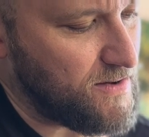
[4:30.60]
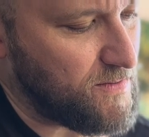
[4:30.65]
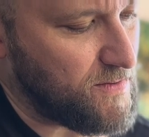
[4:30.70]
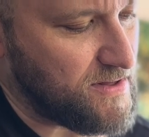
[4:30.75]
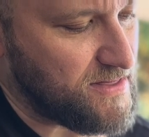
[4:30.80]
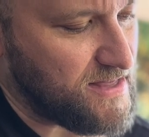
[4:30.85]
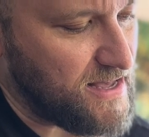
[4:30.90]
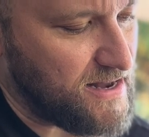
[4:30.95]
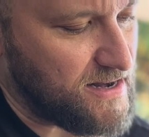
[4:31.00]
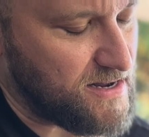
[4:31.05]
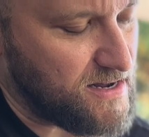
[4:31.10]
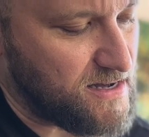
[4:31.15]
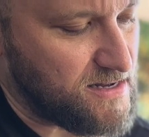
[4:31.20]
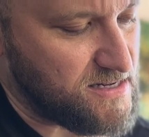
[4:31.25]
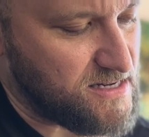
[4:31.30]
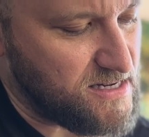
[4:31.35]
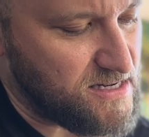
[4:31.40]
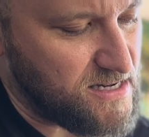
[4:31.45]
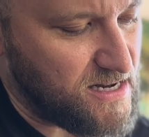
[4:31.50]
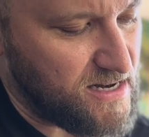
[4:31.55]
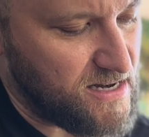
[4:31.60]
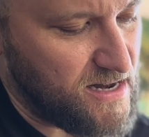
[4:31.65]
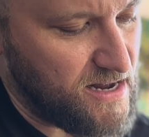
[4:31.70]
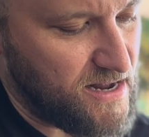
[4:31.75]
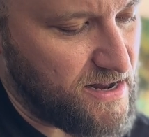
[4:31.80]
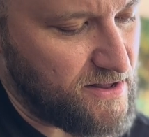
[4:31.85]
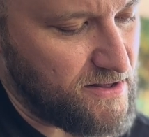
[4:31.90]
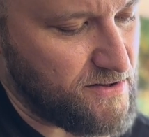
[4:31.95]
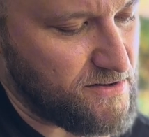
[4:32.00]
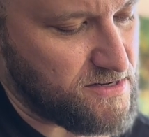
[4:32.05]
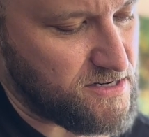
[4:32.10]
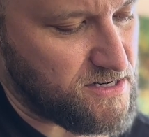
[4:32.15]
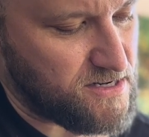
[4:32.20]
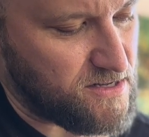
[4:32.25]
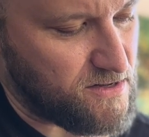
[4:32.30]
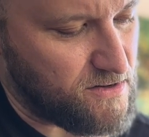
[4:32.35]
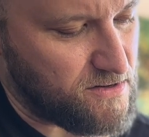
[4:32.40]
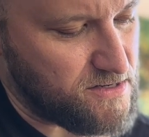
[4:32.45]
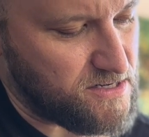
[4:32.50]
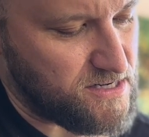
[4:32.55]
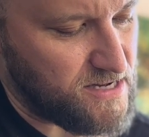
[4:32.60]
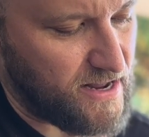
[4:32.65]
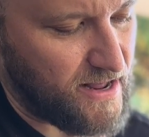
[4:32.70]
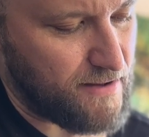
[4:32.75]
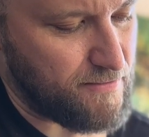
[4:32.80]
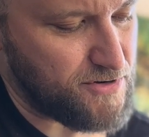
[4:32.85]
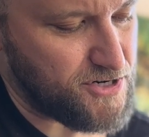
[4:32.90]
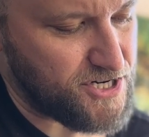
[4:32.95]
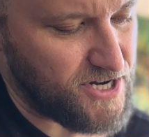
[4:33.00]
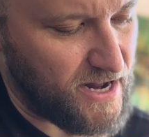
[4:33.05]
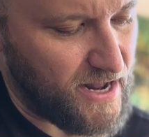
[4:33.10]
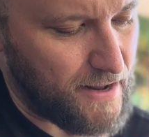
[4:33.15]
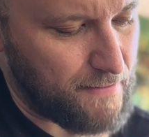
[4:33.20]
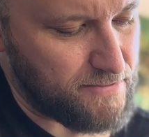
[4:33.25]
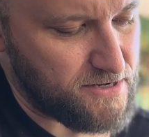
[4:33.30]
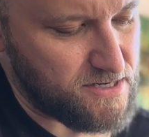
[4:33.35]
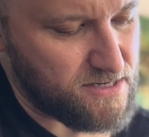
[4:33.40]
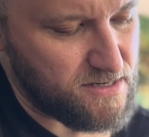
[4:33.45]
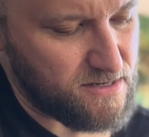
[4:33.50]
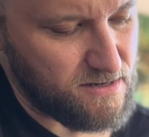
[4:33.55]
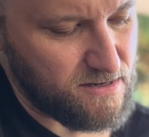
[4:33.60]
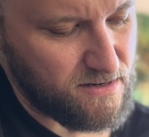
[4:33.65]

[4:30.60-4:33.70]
what that does is it uses those same shapes,